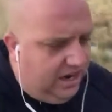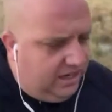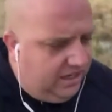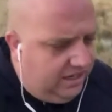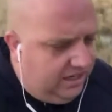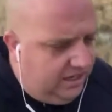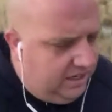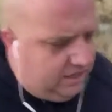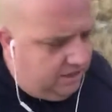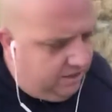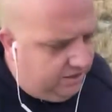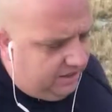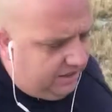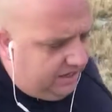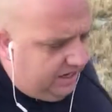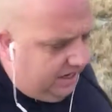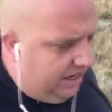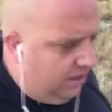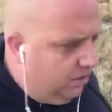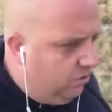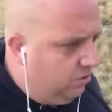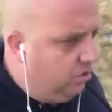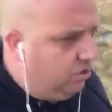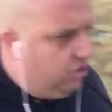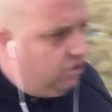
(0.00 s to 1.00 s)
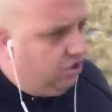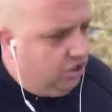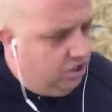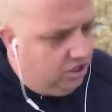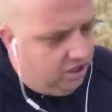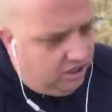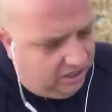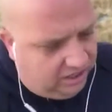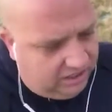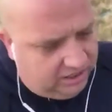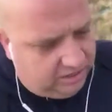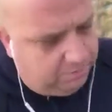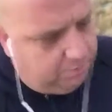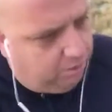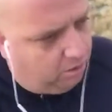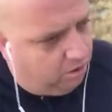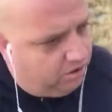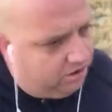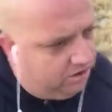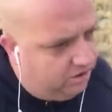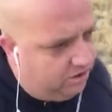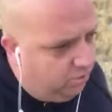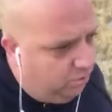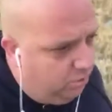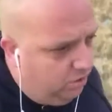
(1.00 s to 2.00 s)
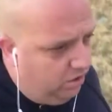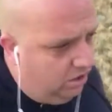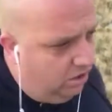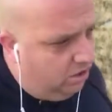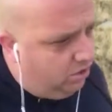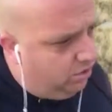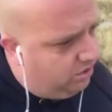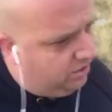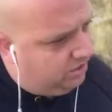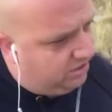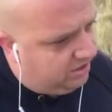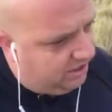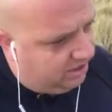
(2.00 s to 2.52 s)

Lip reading: get on the couch, I could bark at the window and tear